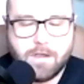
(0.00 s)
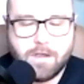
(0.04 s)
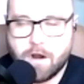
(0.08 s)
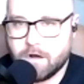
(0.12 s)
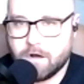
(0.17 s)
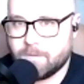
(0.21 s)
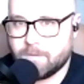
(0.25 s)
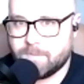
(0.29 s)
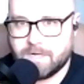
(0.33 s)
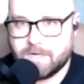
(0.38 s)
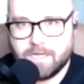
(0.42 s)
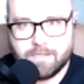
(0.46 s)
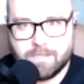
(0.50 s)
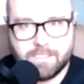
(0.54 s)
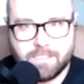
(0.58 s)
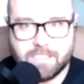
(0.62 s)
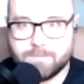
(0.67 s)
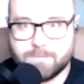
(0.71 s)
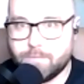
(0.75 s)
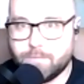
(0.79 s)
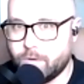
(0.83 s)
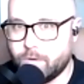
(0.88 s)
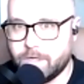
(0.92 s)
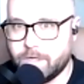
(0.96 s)
harping on this
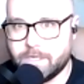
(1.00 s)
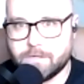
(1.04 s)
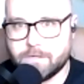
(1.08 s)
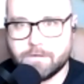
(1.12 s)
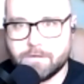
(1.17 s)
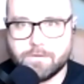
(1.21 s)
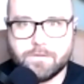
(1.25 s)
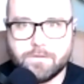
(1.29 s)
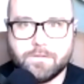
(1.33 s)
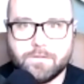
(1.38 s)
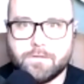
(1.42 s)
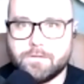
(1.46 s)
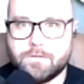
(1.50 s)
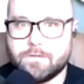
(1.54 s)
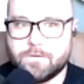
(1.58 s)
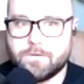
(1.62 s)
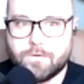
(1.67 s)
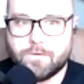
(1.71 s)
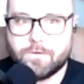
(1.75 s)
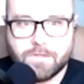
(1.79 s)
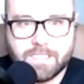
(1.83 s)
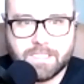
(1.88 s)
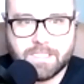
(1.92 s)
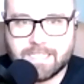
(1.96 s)
point or or,
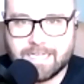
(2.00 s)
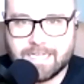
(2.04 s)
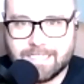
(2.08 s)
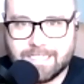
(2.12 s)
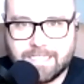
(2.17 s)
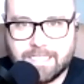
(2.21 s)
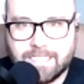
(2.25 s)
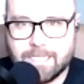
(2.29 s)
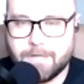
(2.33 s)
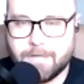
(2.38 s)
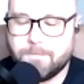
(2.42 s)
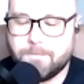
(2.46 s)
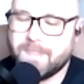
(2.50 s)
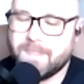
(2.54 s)
or this idea